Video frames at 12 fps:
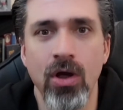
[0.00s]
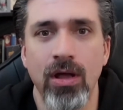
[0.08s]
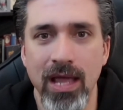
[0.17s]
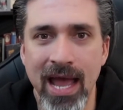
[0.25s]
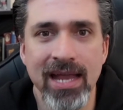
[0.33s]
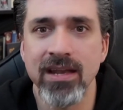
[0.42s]

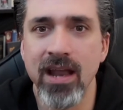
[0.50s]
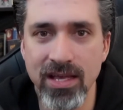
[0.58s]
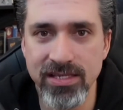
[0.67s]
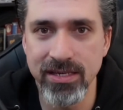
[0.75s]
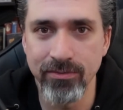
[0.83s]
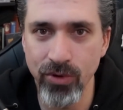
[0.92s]
ad
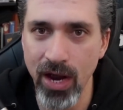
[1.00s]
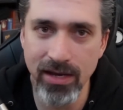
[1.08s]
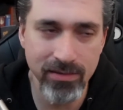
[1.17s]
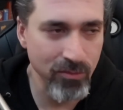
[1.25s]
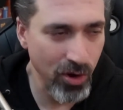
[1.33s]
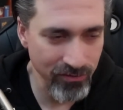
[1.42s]
nauseum, right?
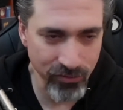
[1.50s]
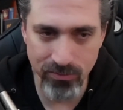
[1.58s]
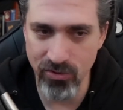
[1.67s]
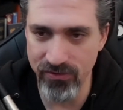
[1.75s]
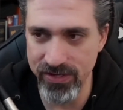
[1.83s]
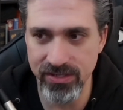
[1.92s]
Marvel
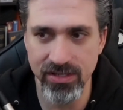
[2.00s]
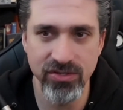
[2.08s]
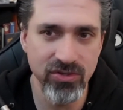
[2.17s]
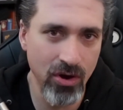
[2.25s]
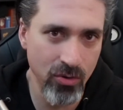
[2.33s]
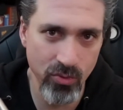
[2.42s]
movies, the
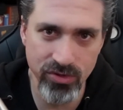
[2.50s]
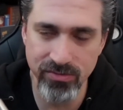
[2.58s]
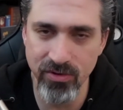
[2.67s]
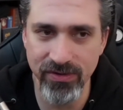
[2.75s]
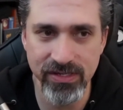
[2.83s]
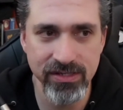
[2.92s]
Star Wars
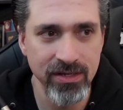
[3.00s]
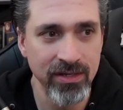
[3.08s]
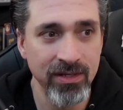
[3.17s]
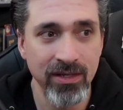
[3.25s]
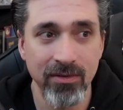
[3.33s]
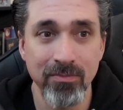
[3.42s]
movies,
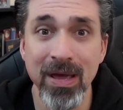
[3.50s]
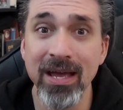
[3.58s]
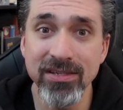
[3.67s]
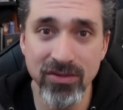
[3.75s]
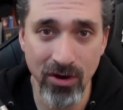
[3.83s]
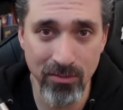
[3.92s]

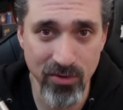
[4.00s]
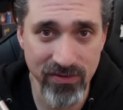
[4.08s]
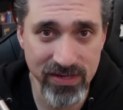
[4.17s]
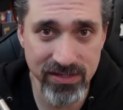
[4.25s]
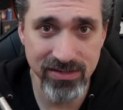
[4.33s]
Pixar movies,